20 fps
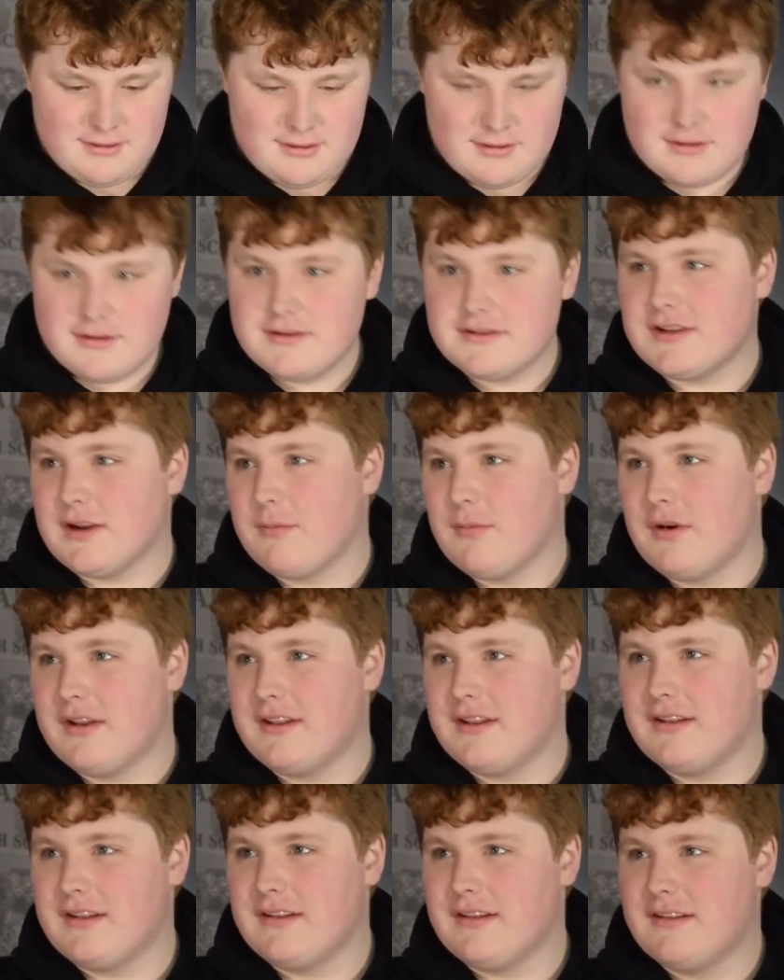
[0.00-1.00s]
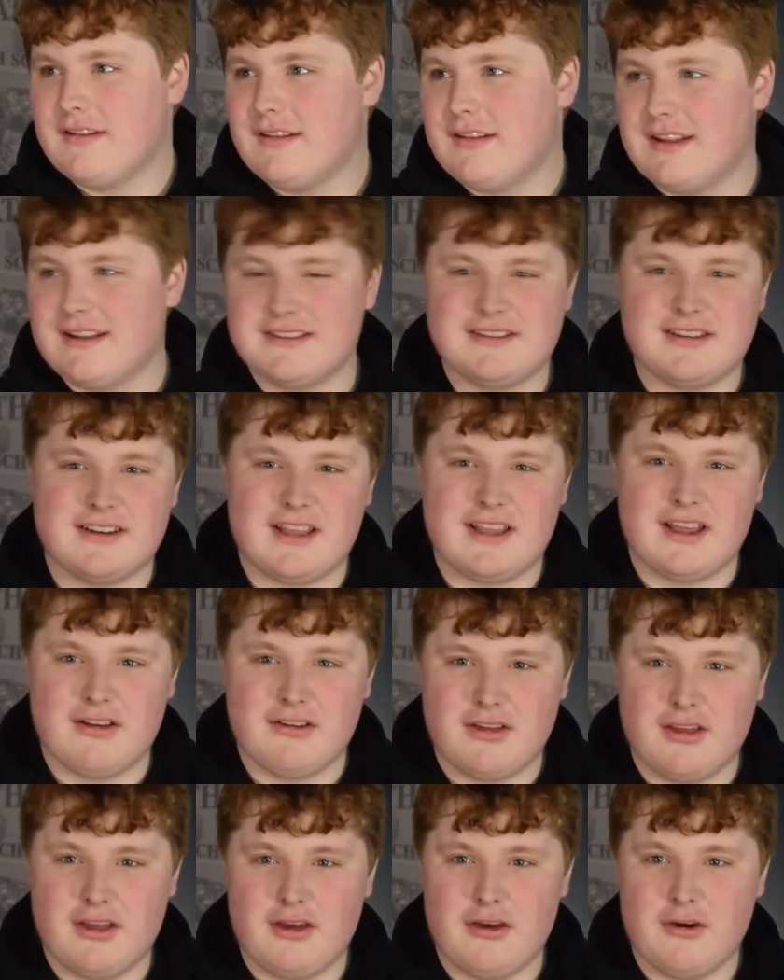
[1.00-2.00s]
Someone needs to tell
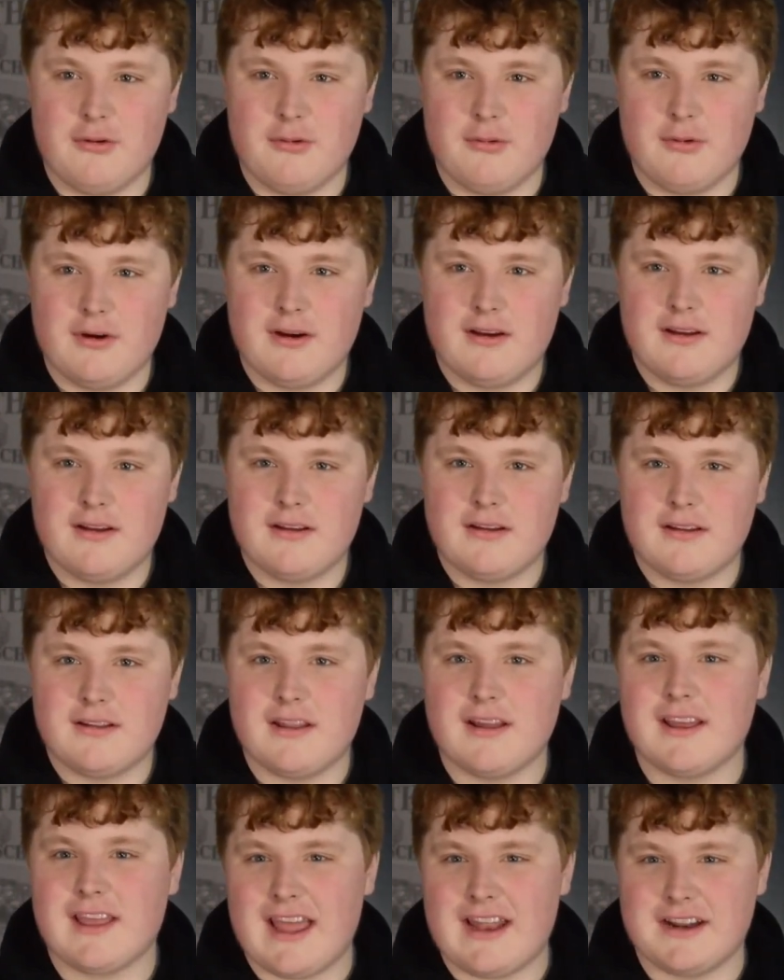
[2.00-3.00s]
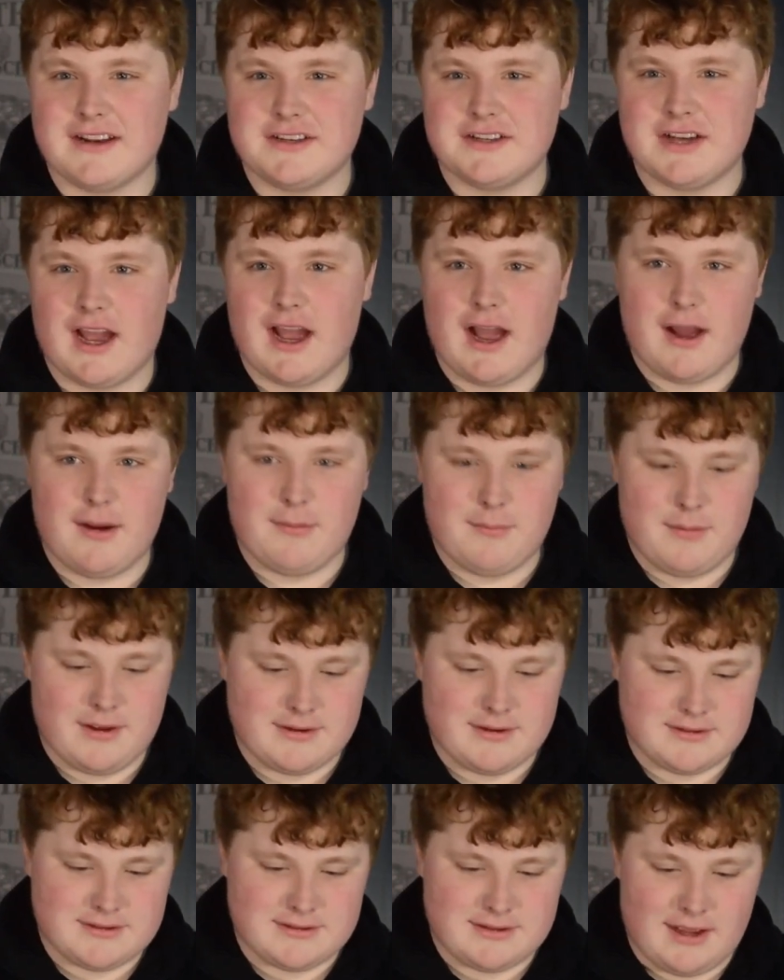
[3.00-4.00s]
you to get a job and
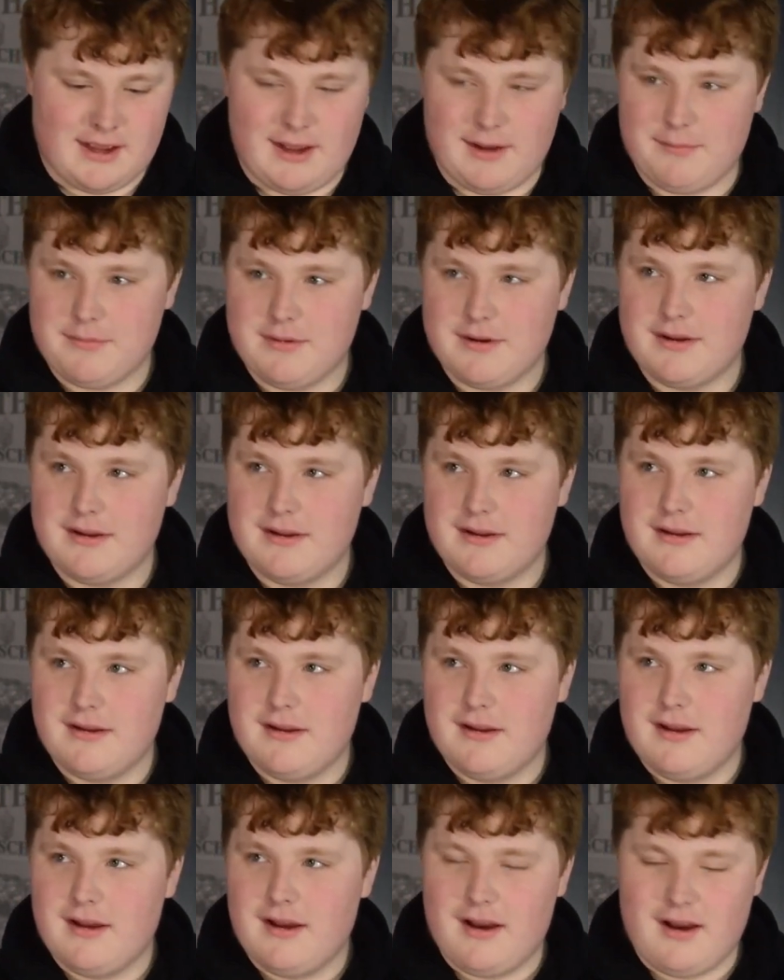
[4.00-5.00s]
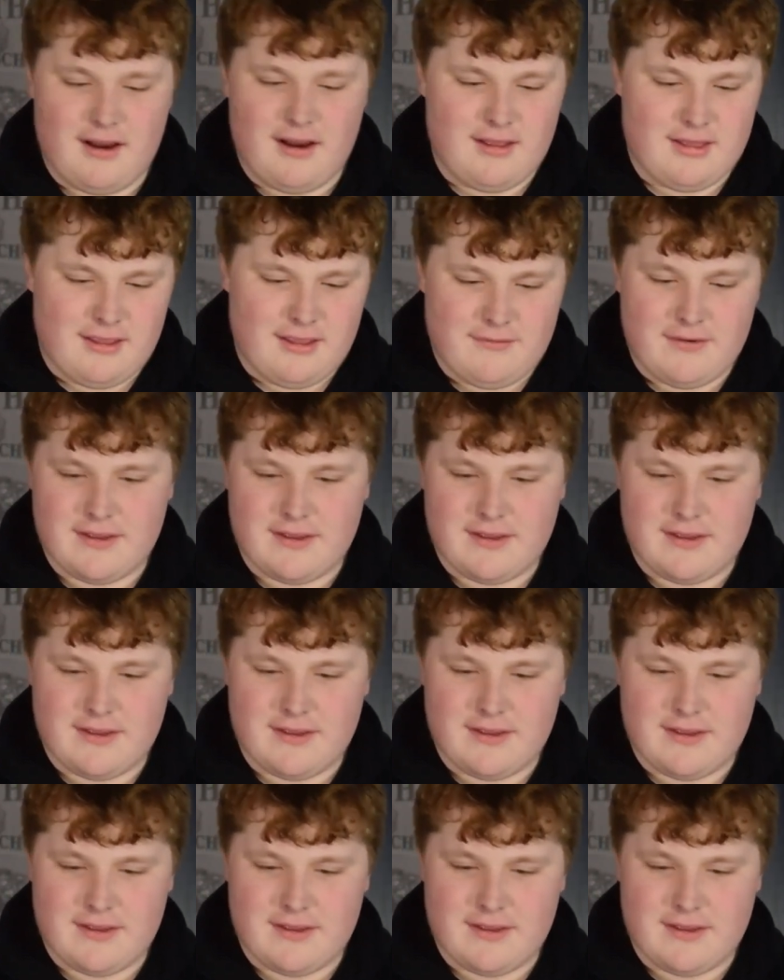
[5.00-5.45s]
stop Uh, leaving